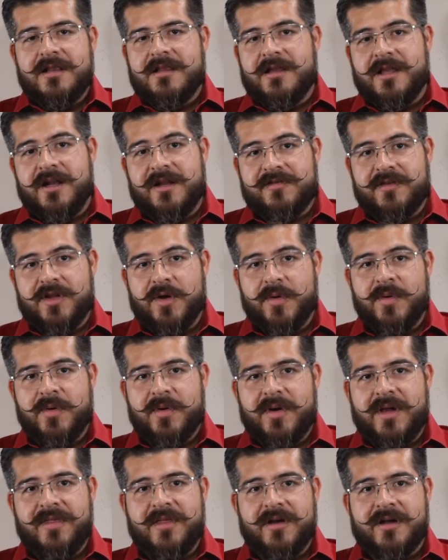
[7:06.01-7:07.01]
Let us
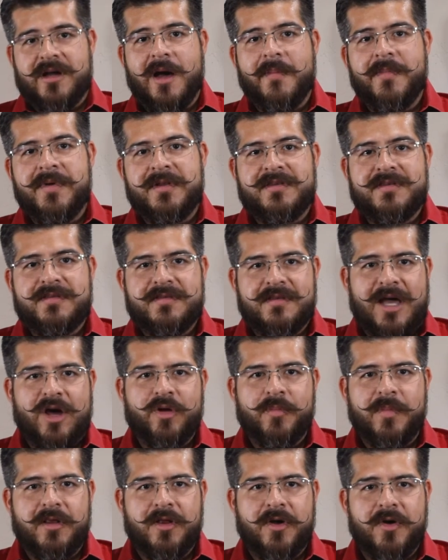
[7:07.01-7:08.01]
know in the comments
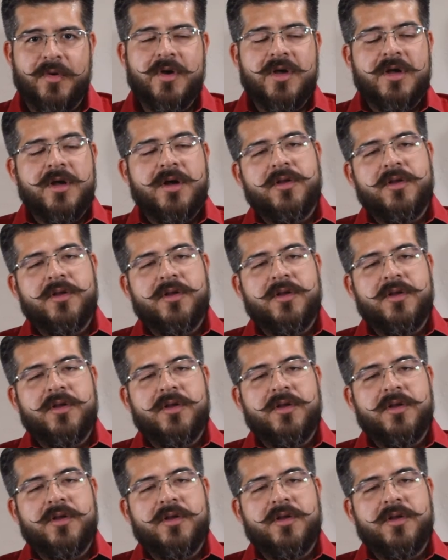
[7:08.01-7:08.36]
down below.